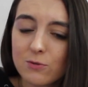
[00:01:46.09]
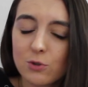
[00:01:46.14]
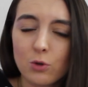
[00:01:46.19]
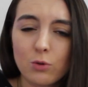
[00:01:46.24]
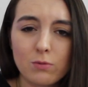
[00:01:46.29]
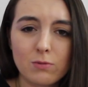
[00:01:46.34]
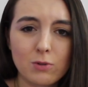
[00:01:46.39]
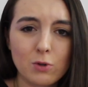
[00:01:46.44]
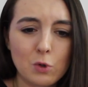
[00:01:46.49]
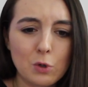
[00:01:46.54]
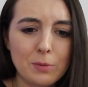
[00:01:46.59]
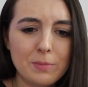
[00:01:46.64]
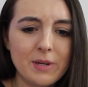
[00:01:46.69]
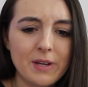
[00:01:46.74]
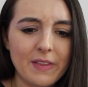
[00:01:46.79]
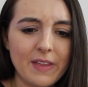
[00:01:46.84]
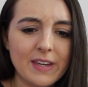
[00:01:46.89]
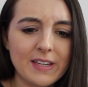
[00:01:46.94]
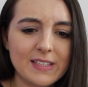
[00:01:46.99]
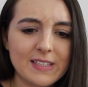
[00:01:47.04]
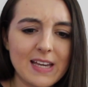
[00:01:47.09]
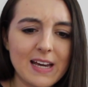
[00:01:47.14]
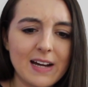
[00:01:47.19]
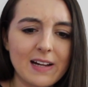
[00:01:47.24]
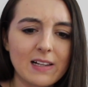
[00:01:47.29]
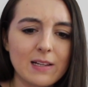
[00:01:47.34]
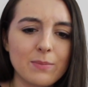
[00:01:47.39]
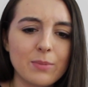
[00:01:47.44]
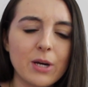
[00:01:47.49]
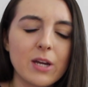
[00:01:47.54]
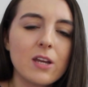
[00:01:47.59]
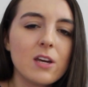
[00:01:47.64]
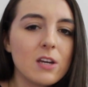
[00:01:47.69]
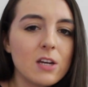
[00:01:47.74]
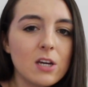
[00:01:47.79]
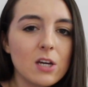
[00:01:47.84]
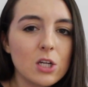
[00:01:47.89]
Don't quote me on that exactly, but